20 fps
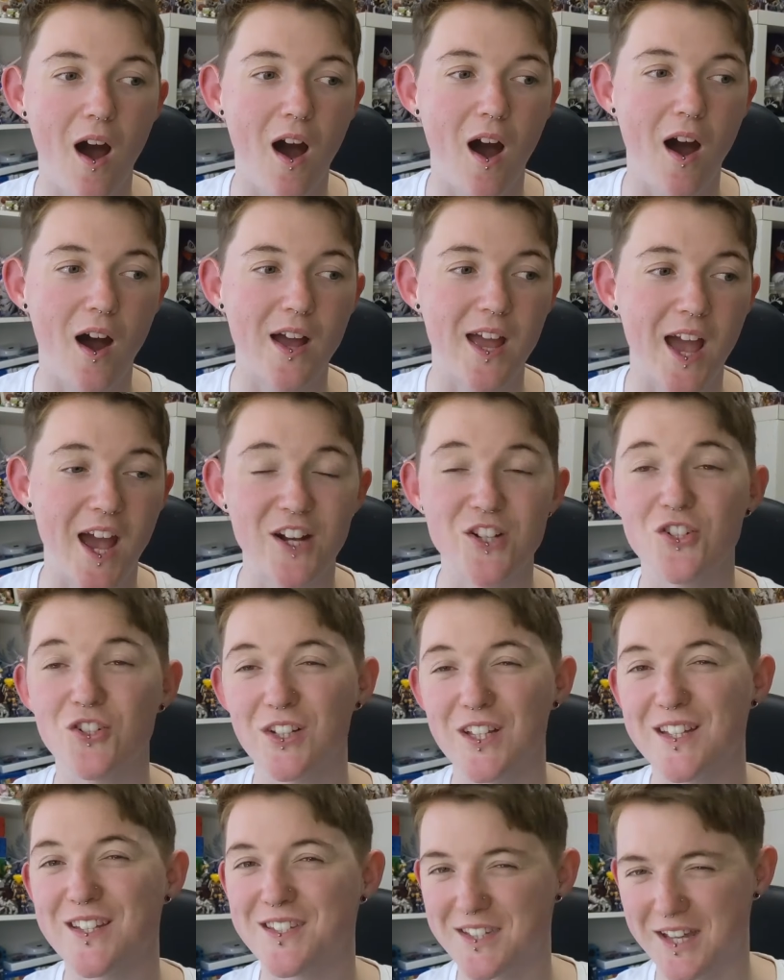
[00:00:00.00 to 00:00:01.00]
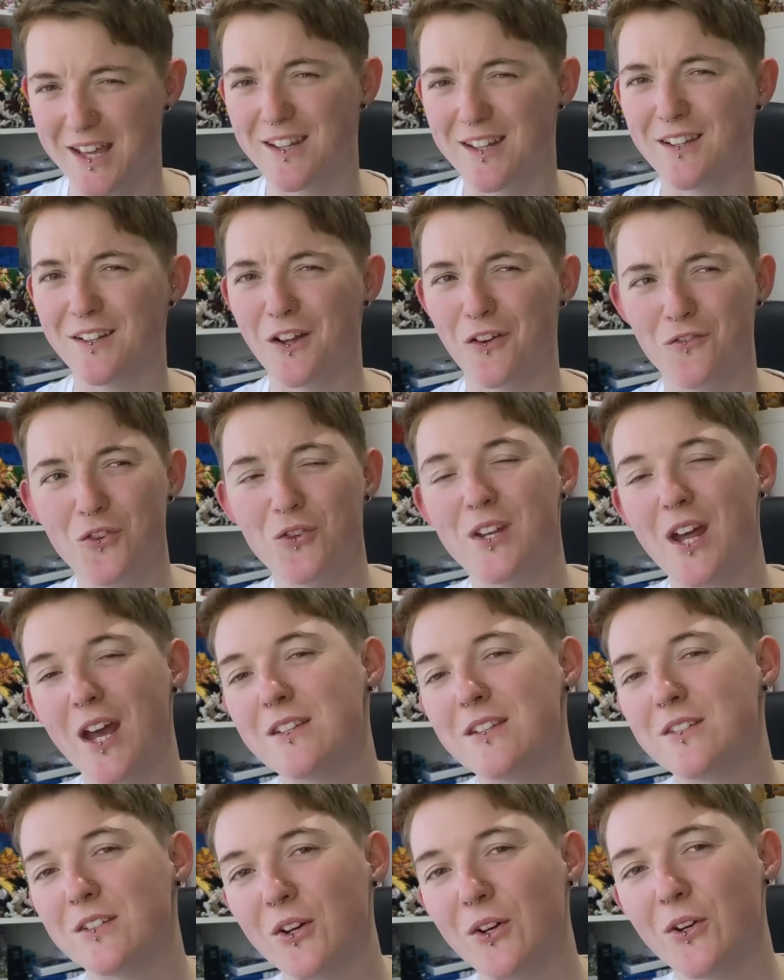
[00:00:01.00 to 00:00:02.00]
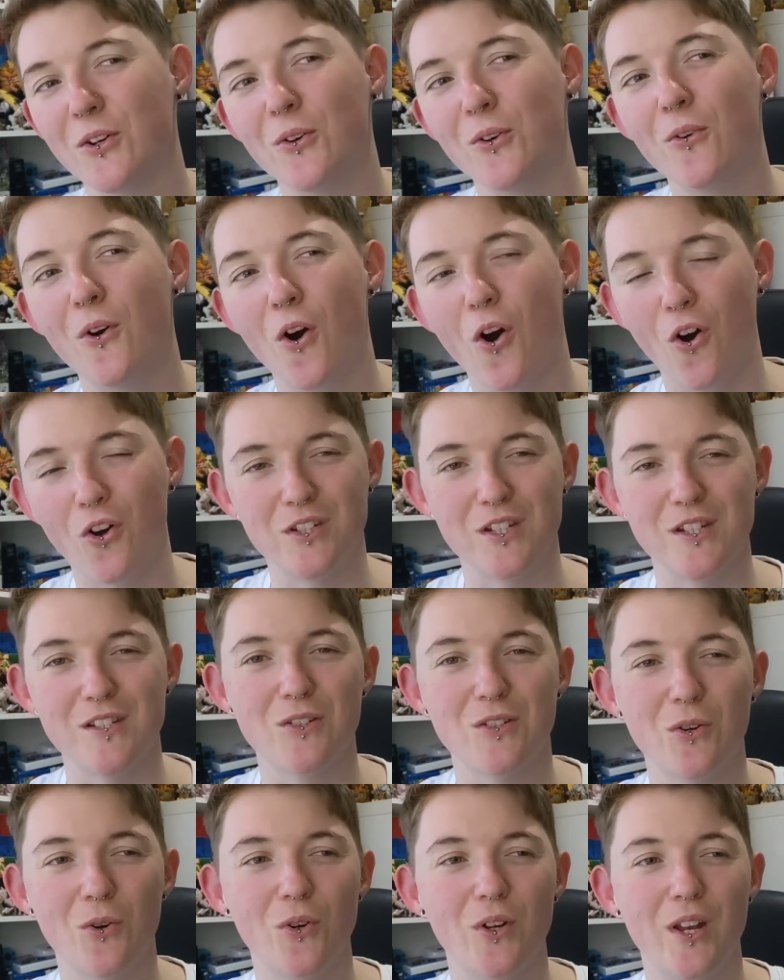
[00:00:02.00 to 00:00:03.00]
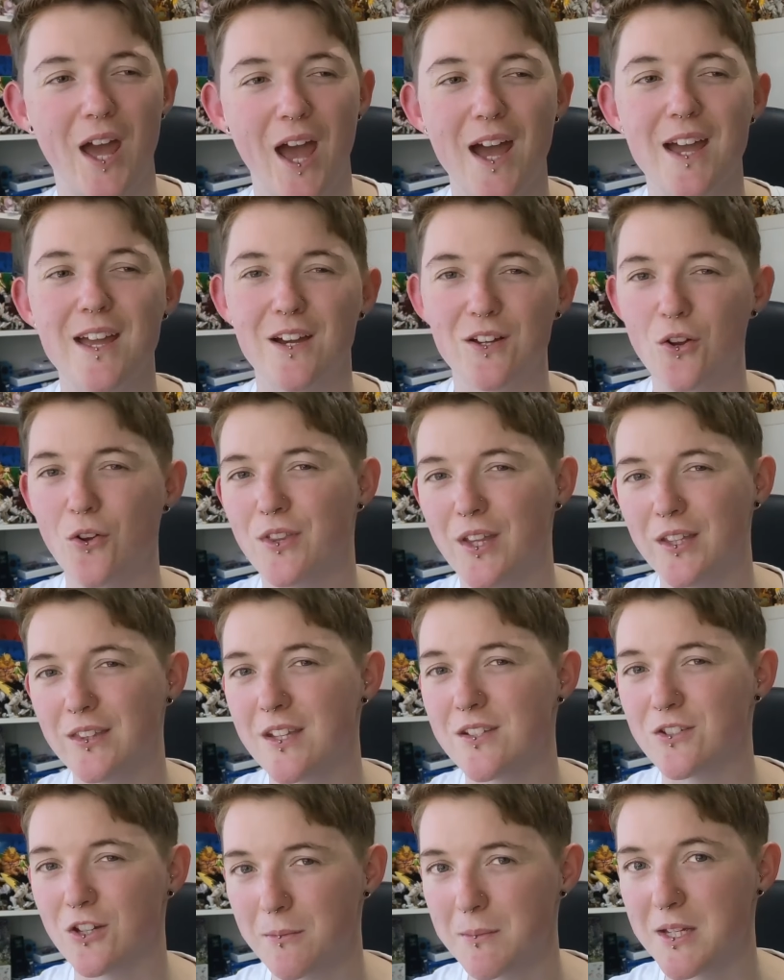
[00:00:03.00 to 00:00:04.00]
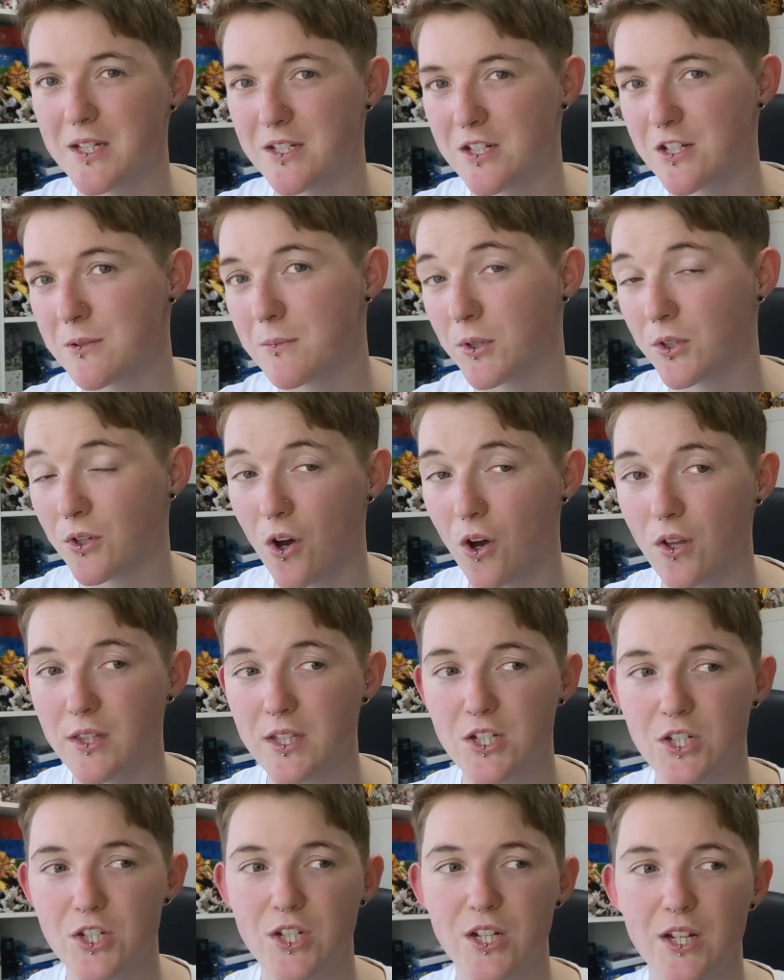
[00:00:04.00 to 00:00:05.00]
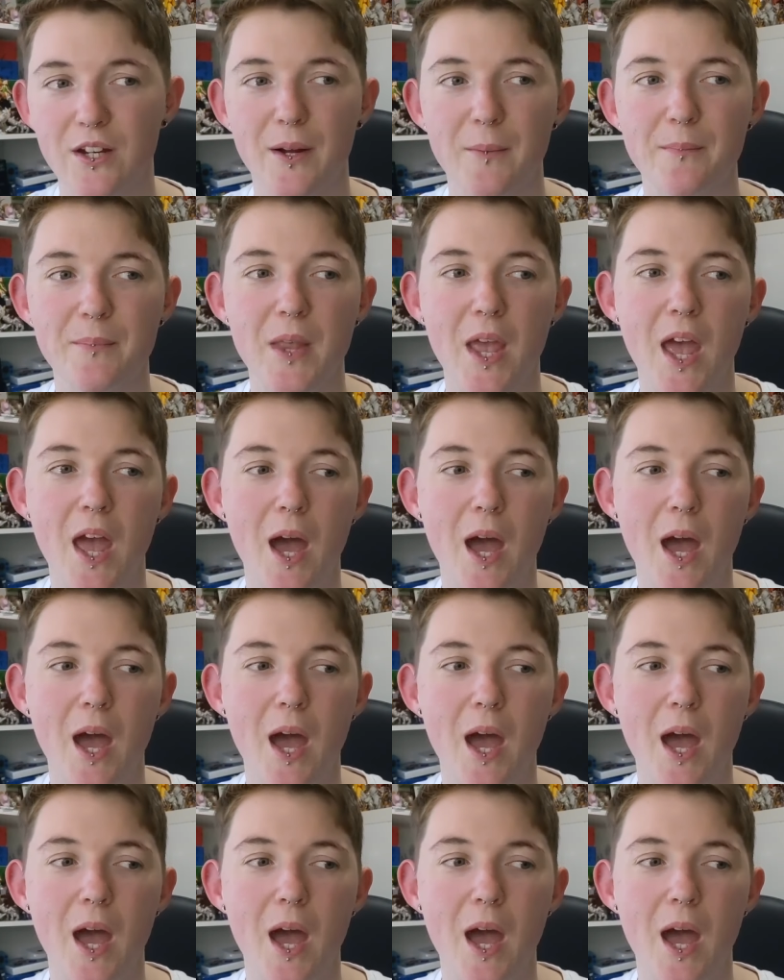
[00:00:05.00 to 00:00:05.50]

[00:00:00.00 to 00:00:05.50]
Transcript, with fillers: I actually said it a few days ago on Discord hey, I don't think there's going to be a Digimon Con this year.